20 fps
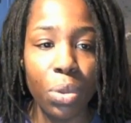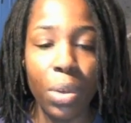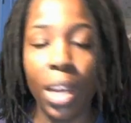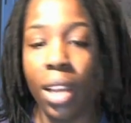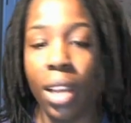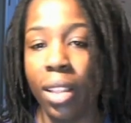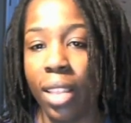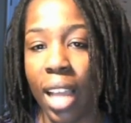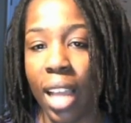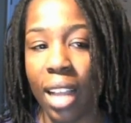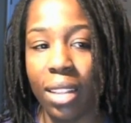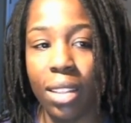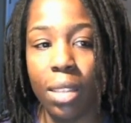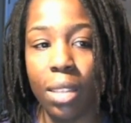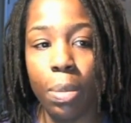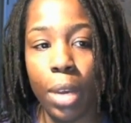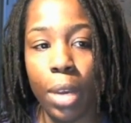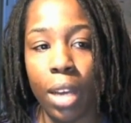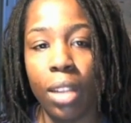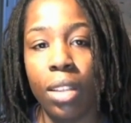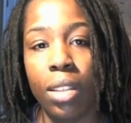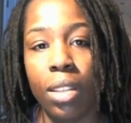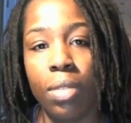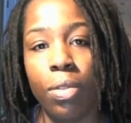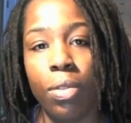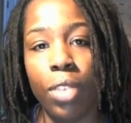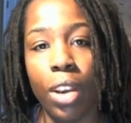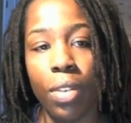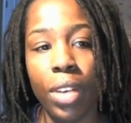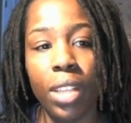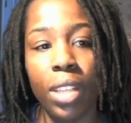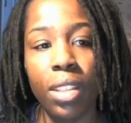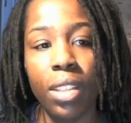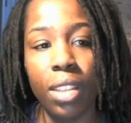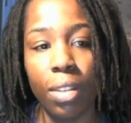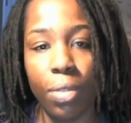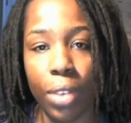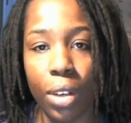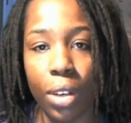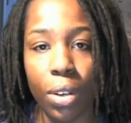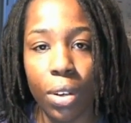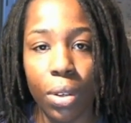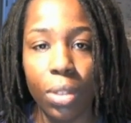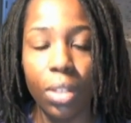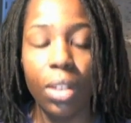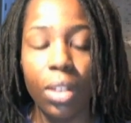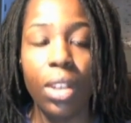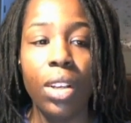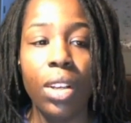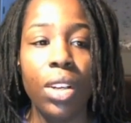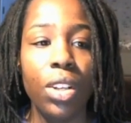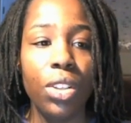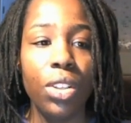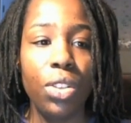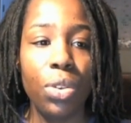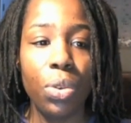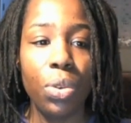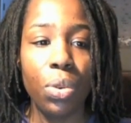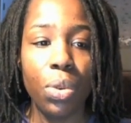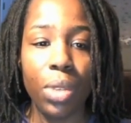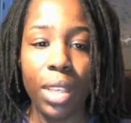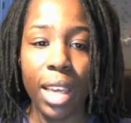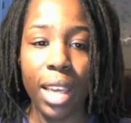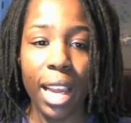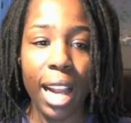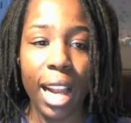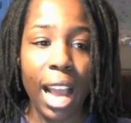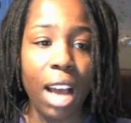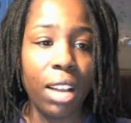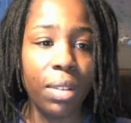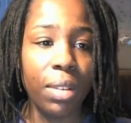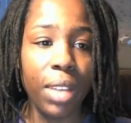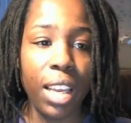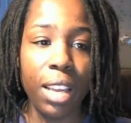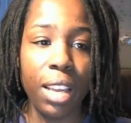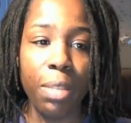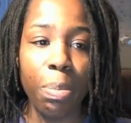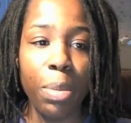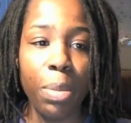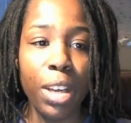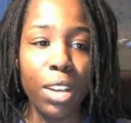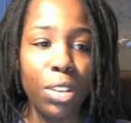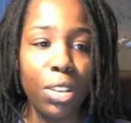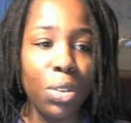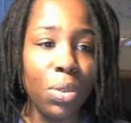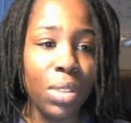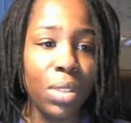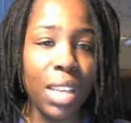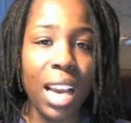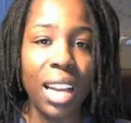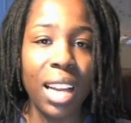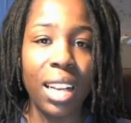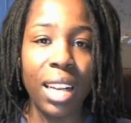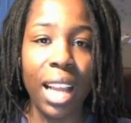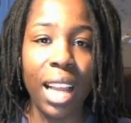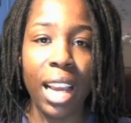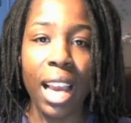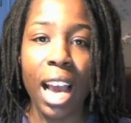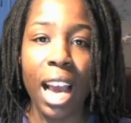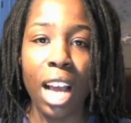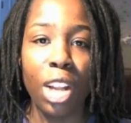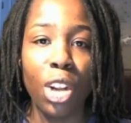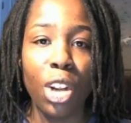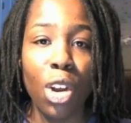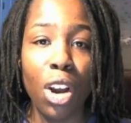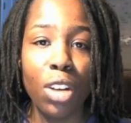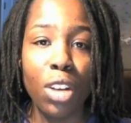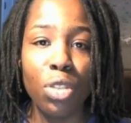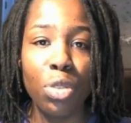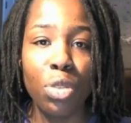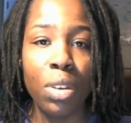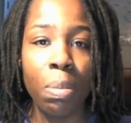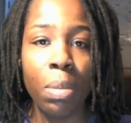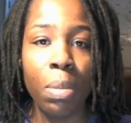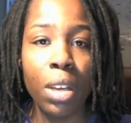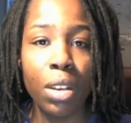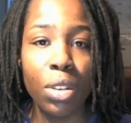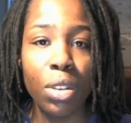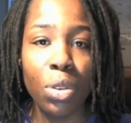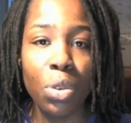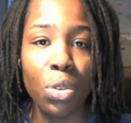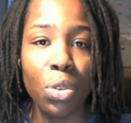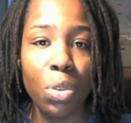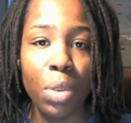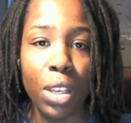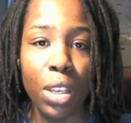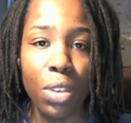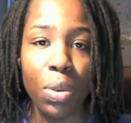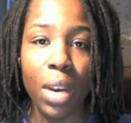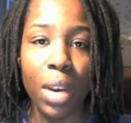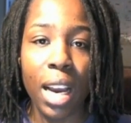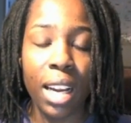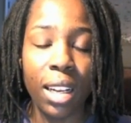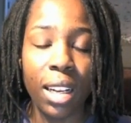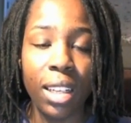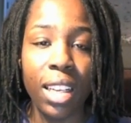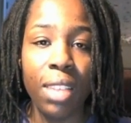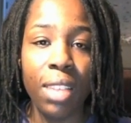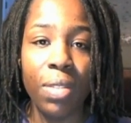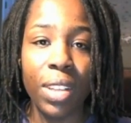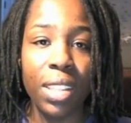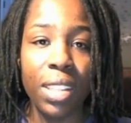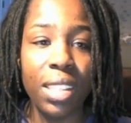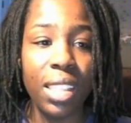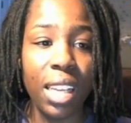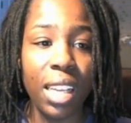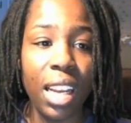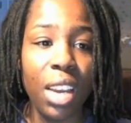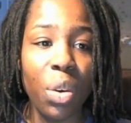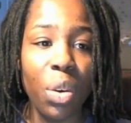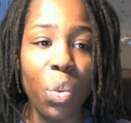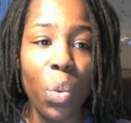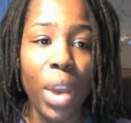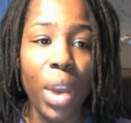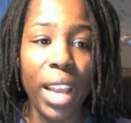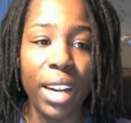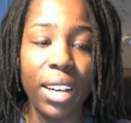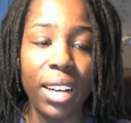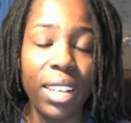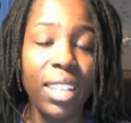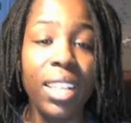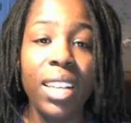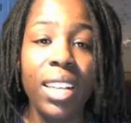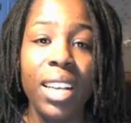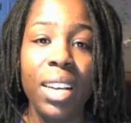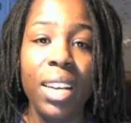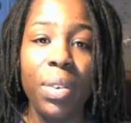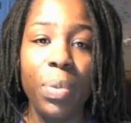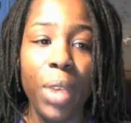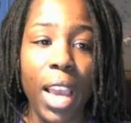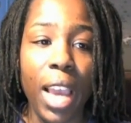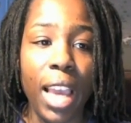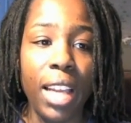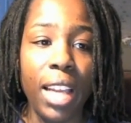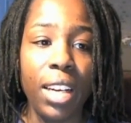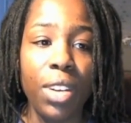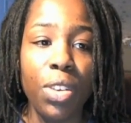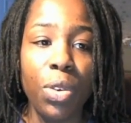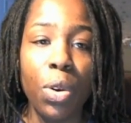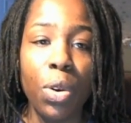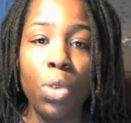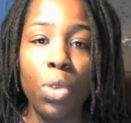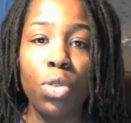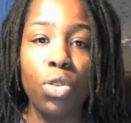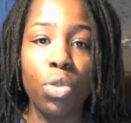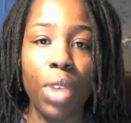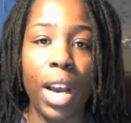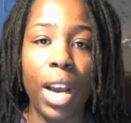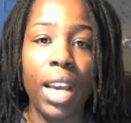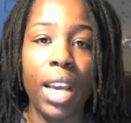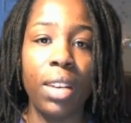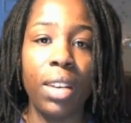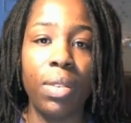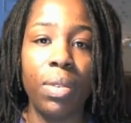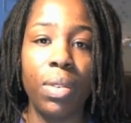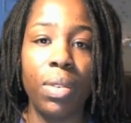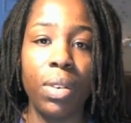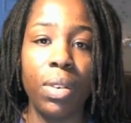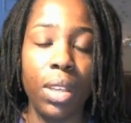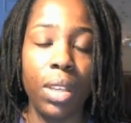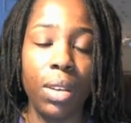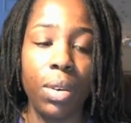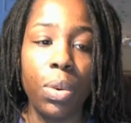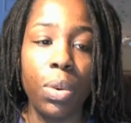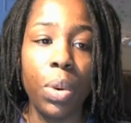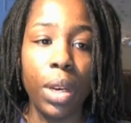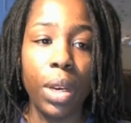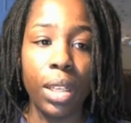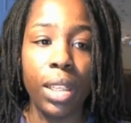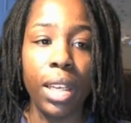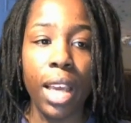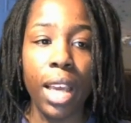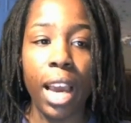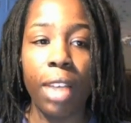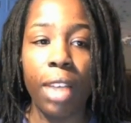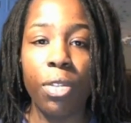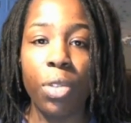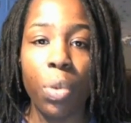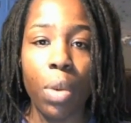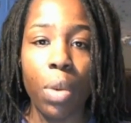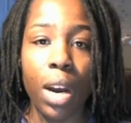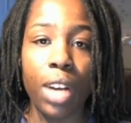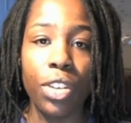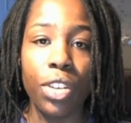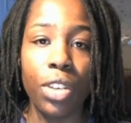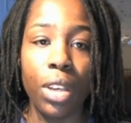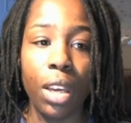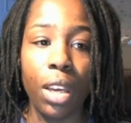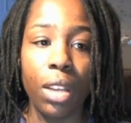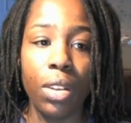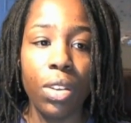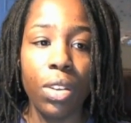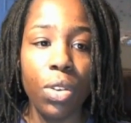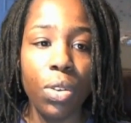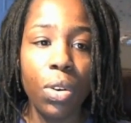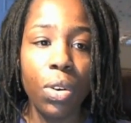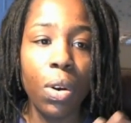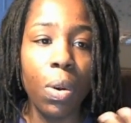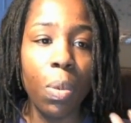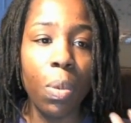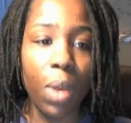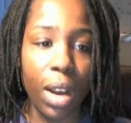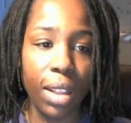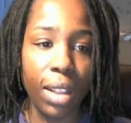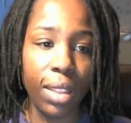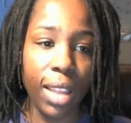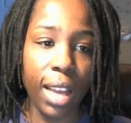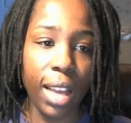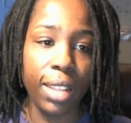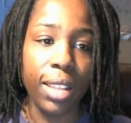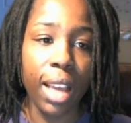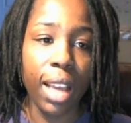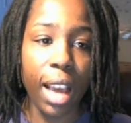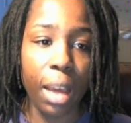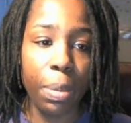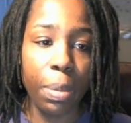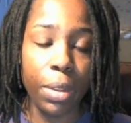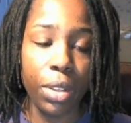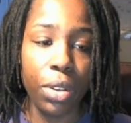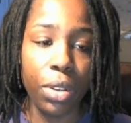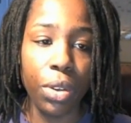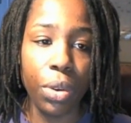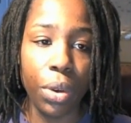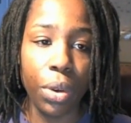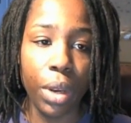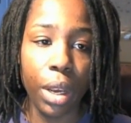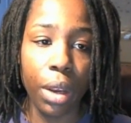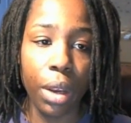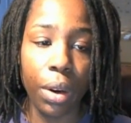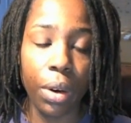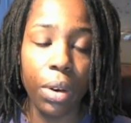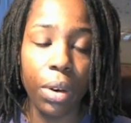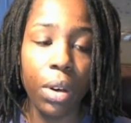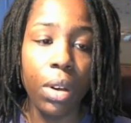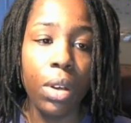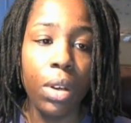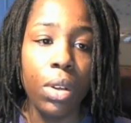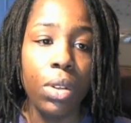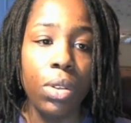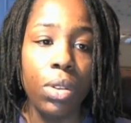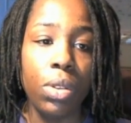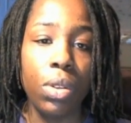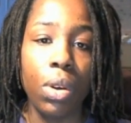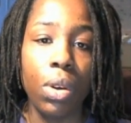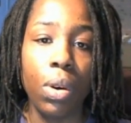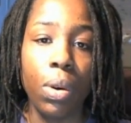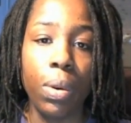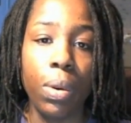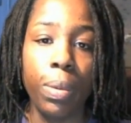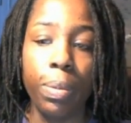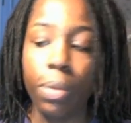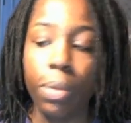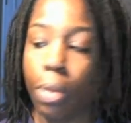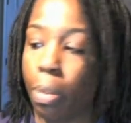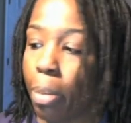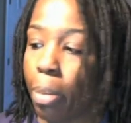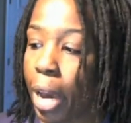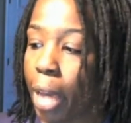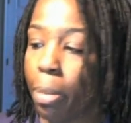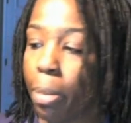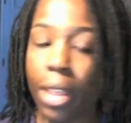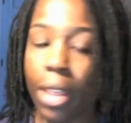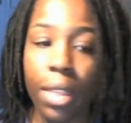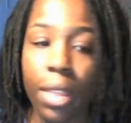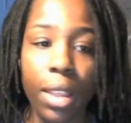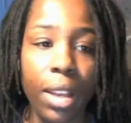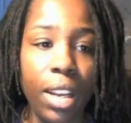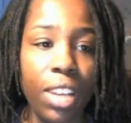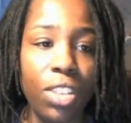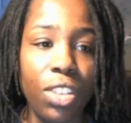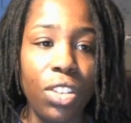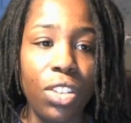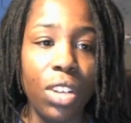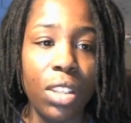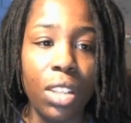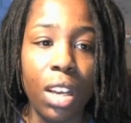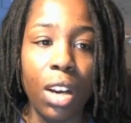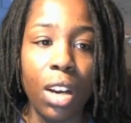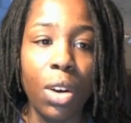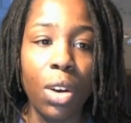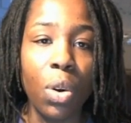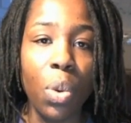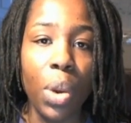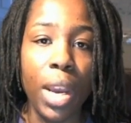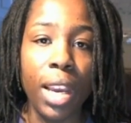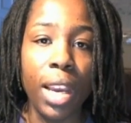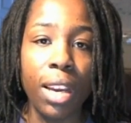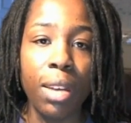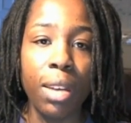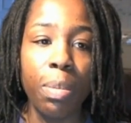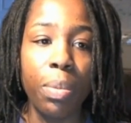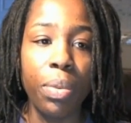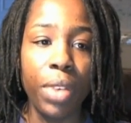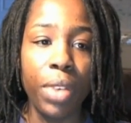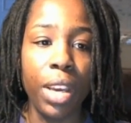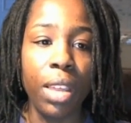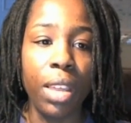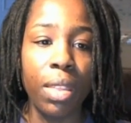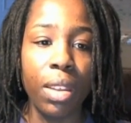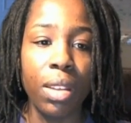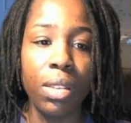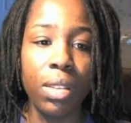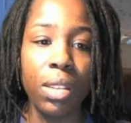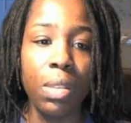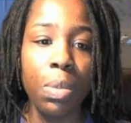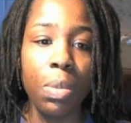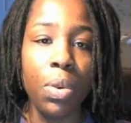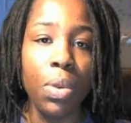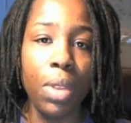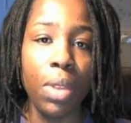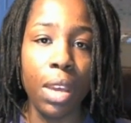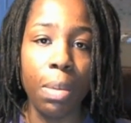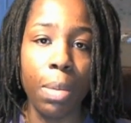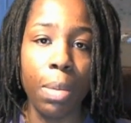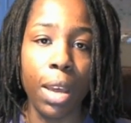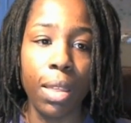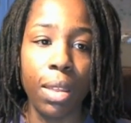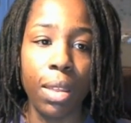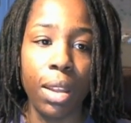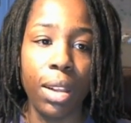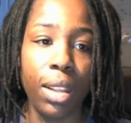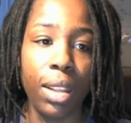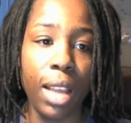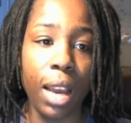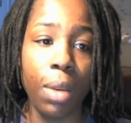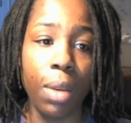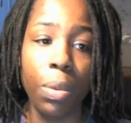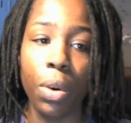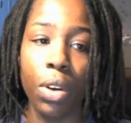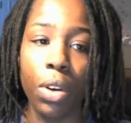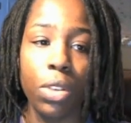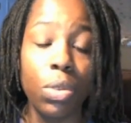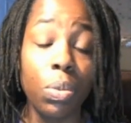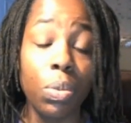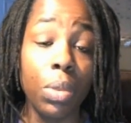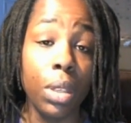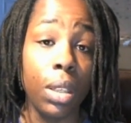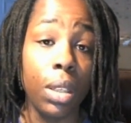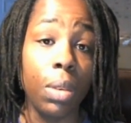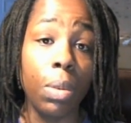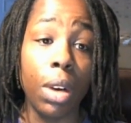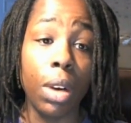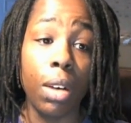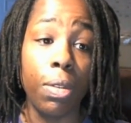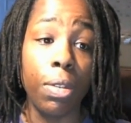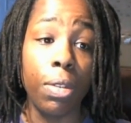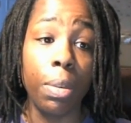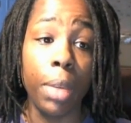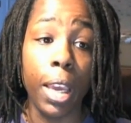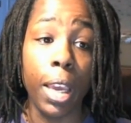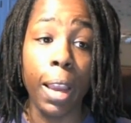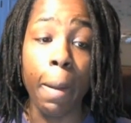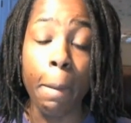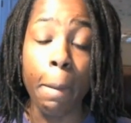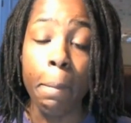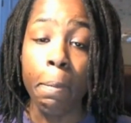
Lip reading: and that smell is very difficult to get out. It mildews kind of like how laundry mildews when you kind of leave it sitting wet and you don't dry it quickly after washing it. You don't want that to happen to your hair. So my method is just a quick, brief smoothing method. That works really well for me.